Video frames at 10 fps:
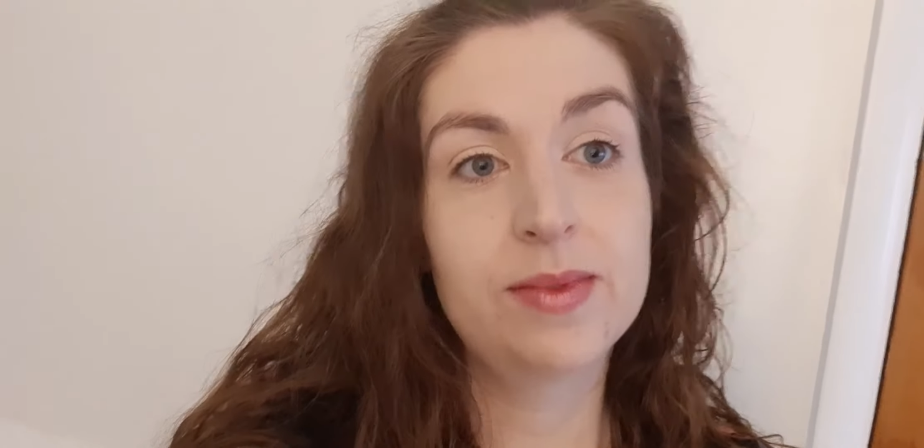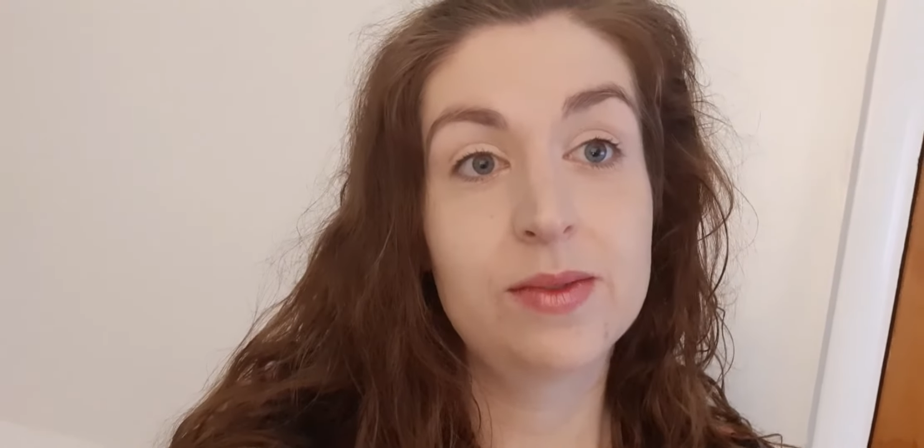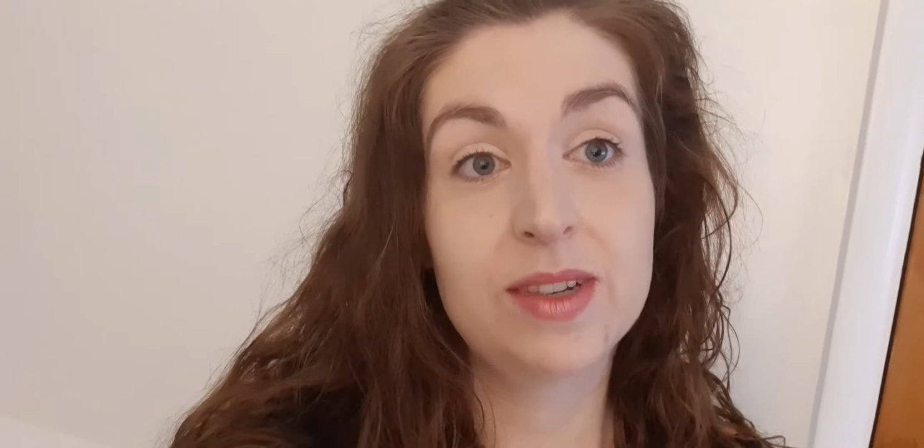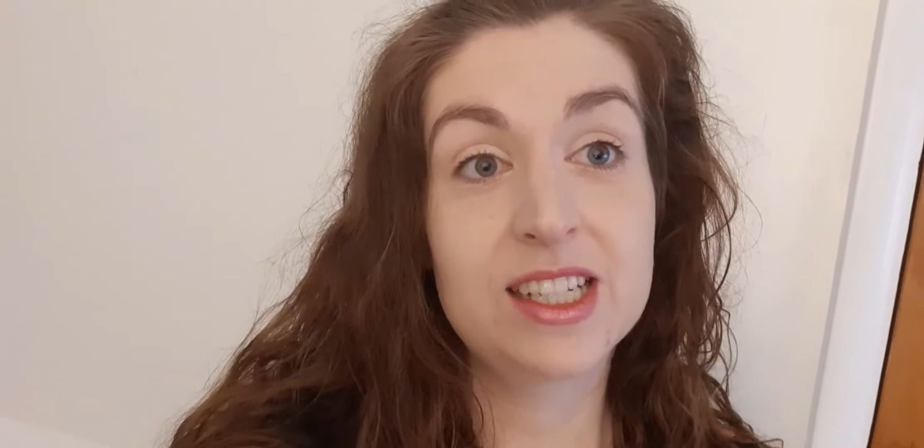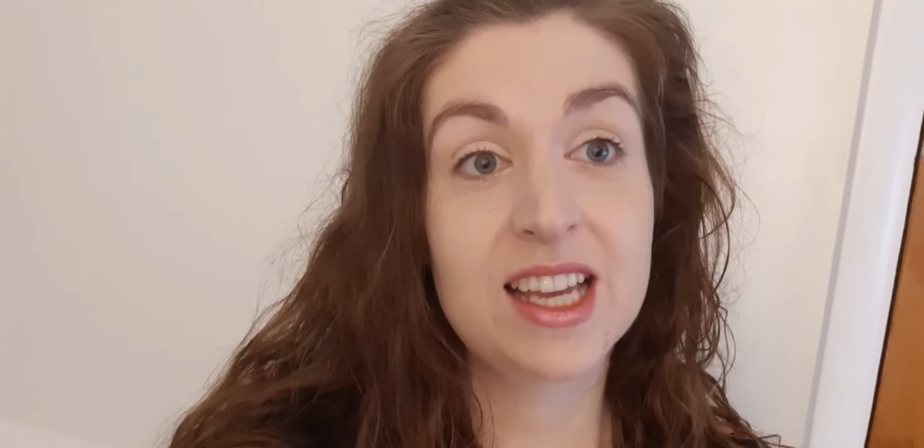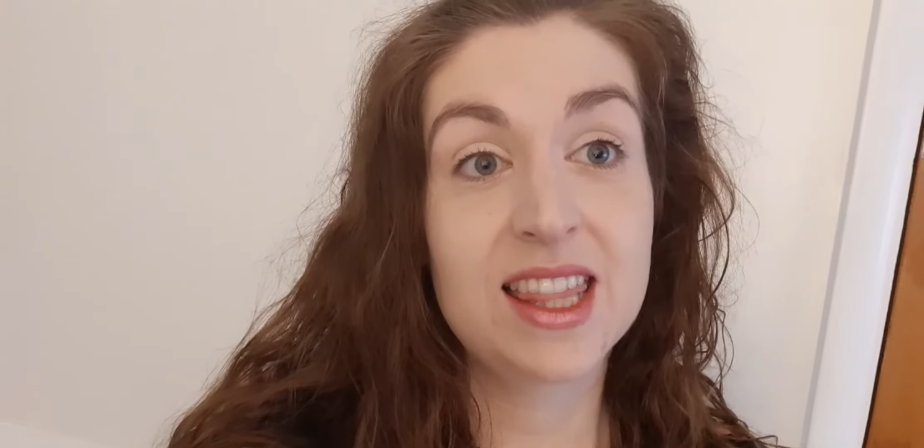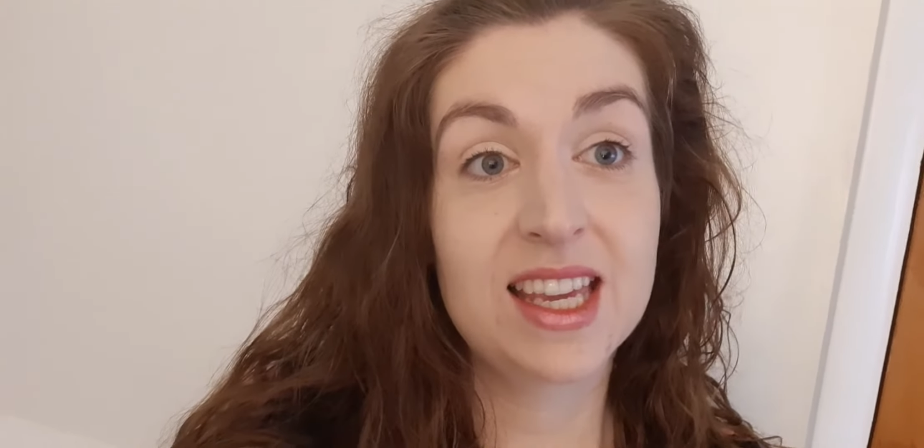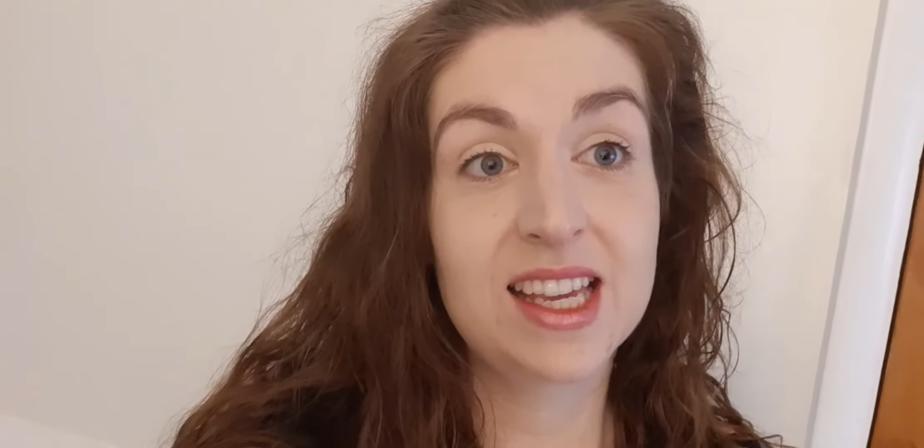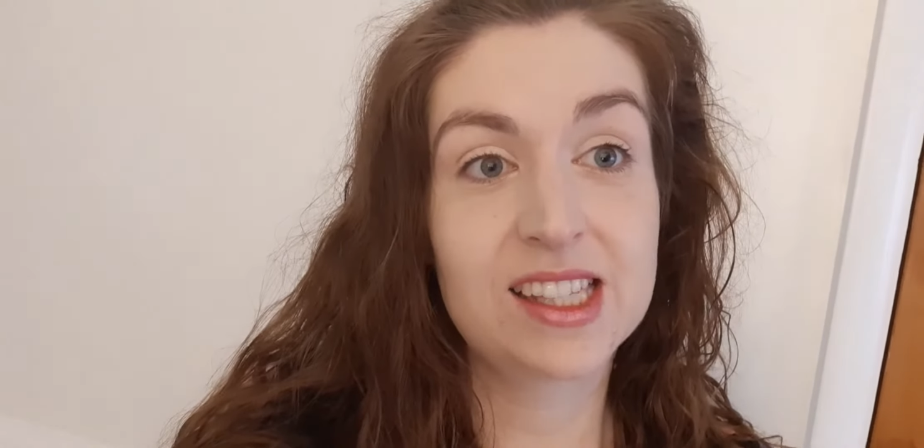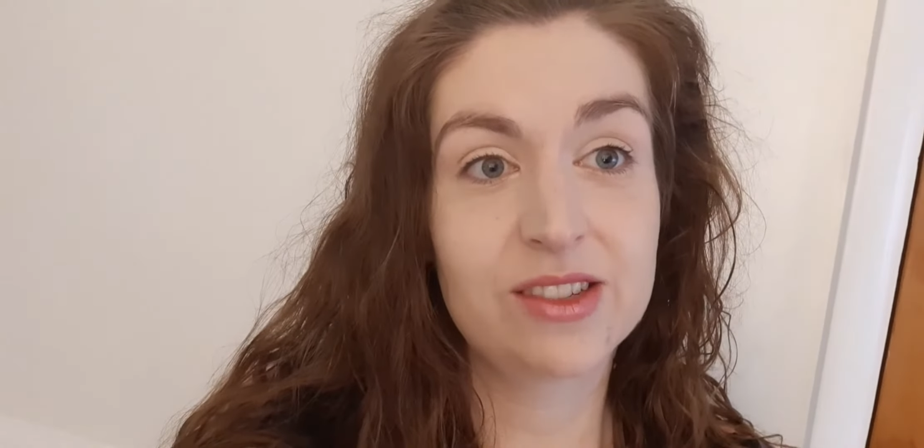which I
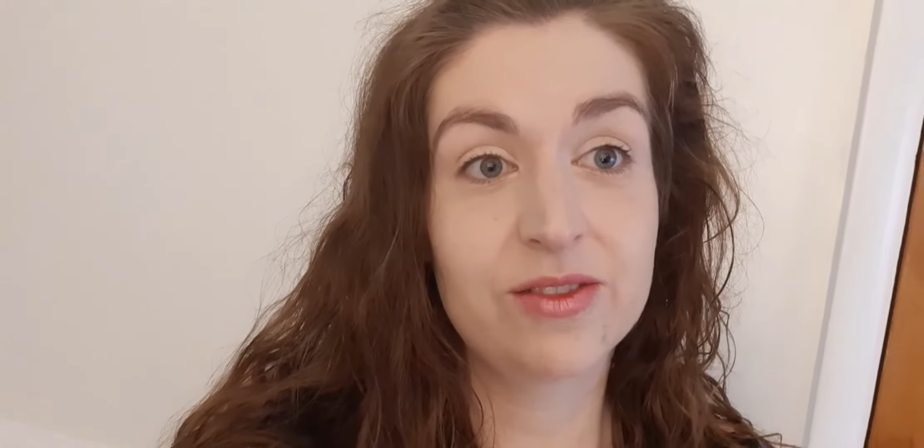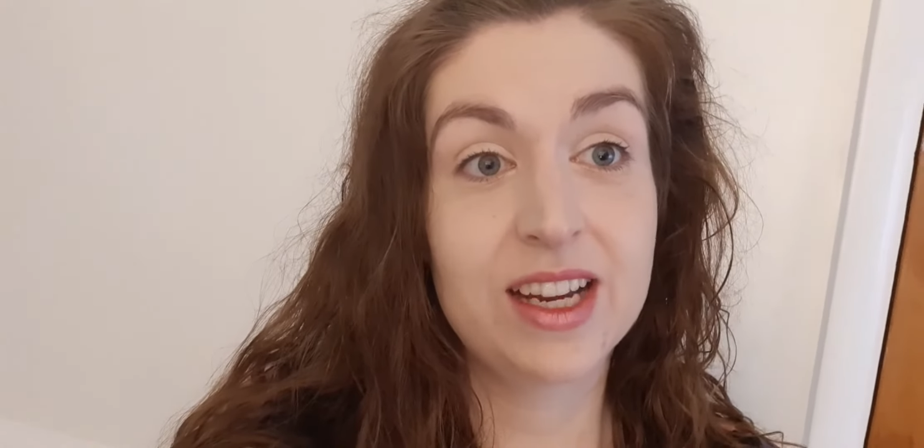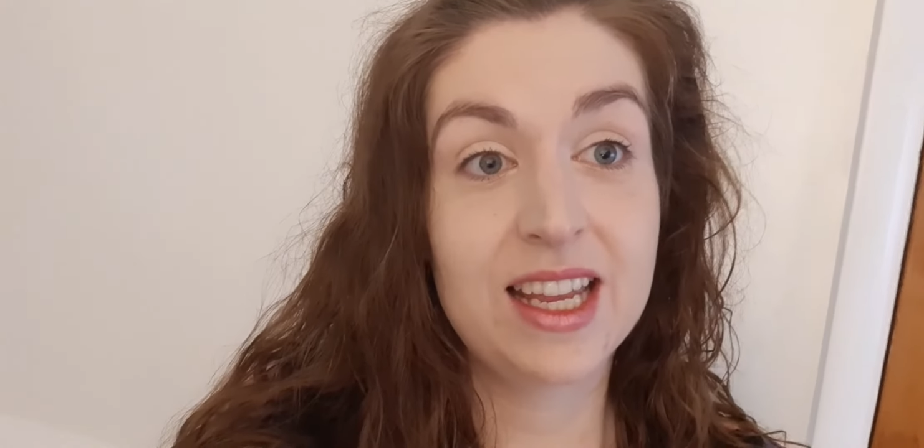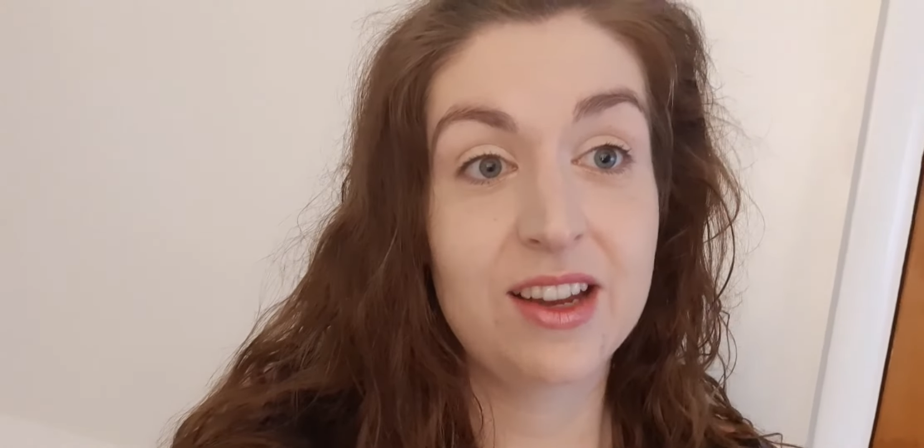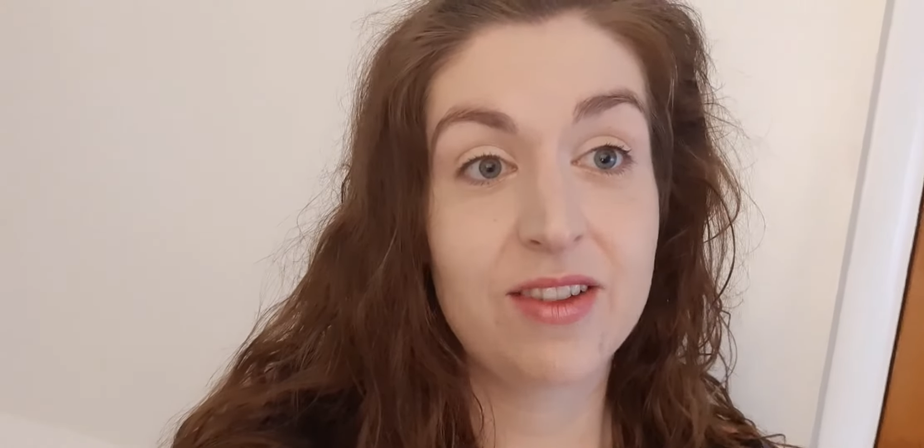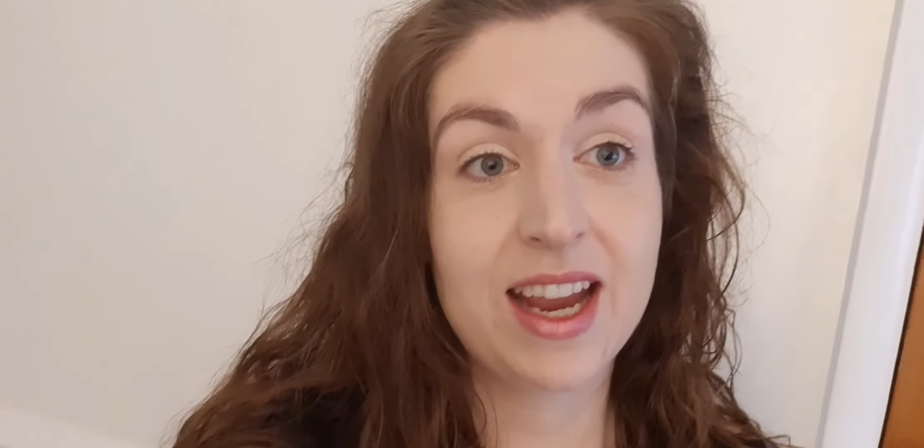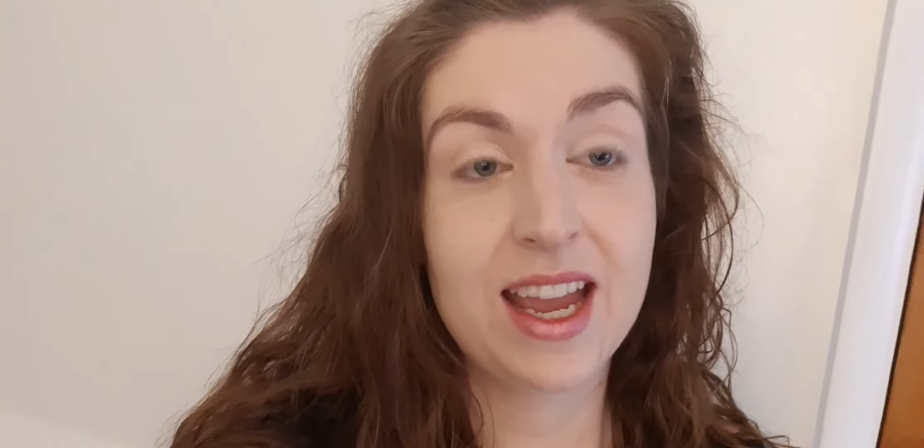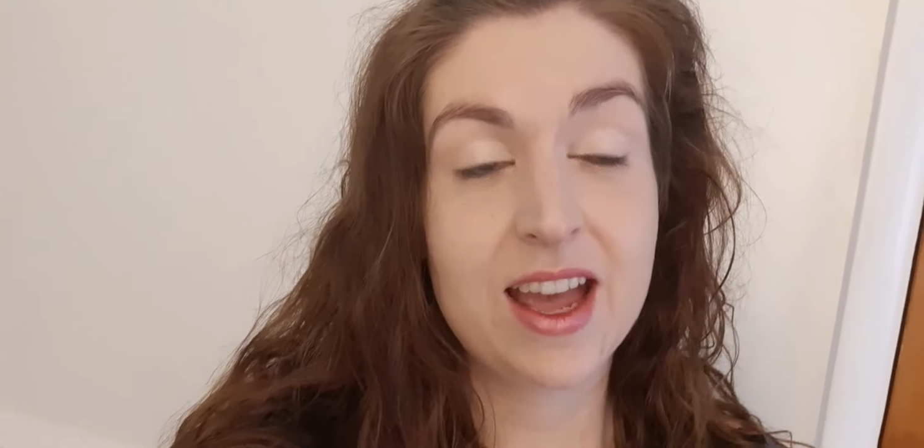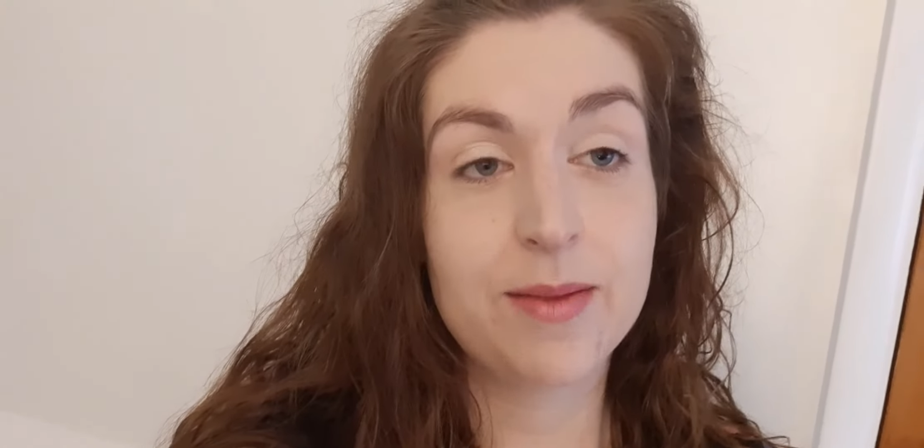think is a really great